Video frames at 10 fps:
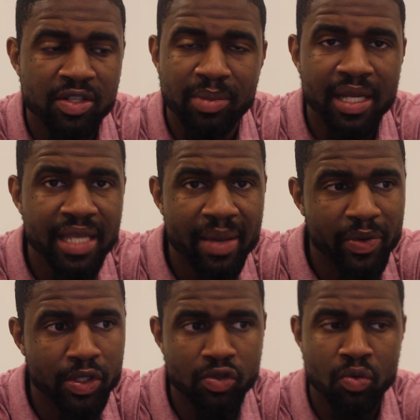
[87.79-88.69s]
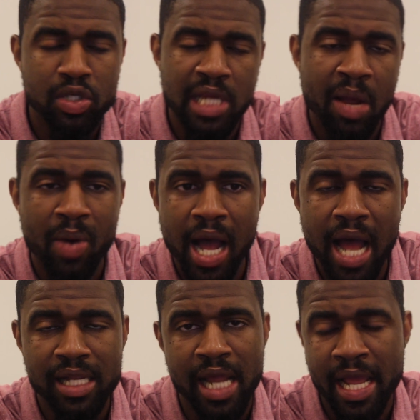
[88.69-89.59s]
he'll be like, yeah, but this don't sound
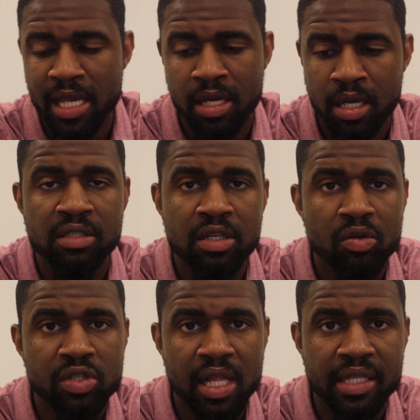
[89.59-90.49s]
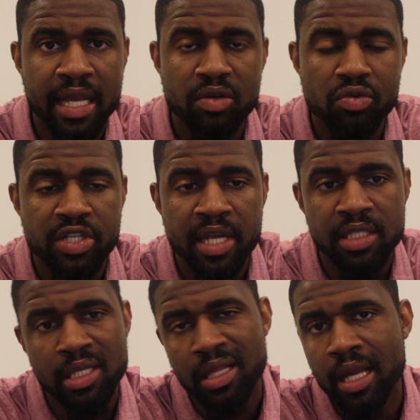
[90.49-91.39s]
hot this don't sound like that new Jay-Z.